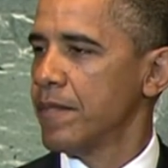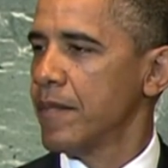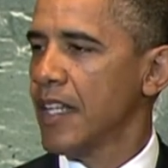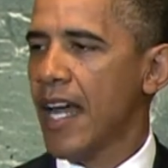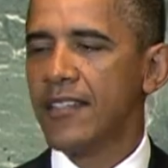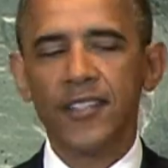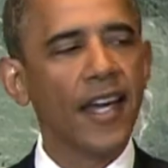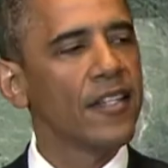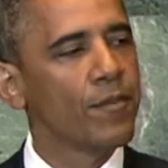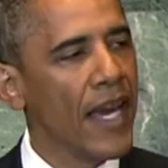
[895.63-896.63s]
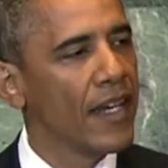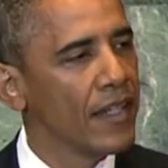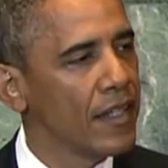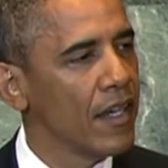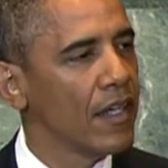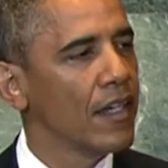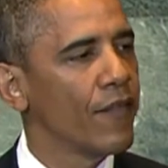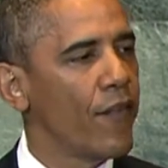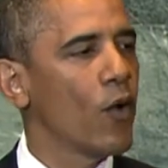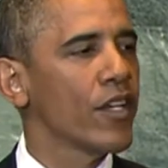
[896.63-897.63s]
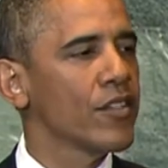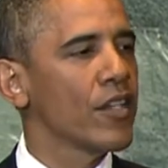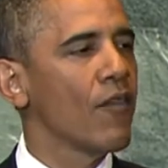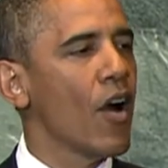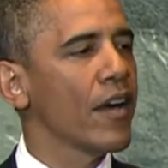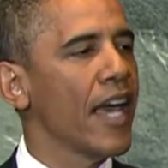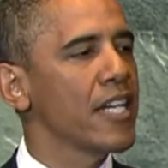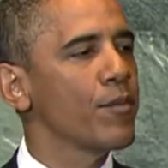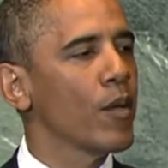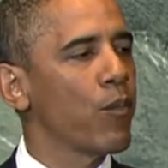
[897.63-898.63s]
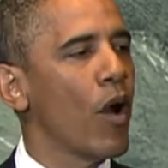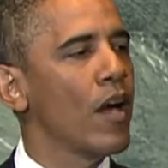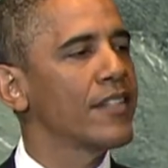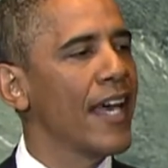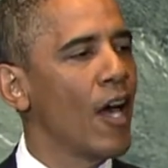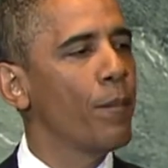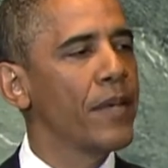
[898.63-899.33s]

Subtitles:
The United States has made it a focus of our engagement abroad to help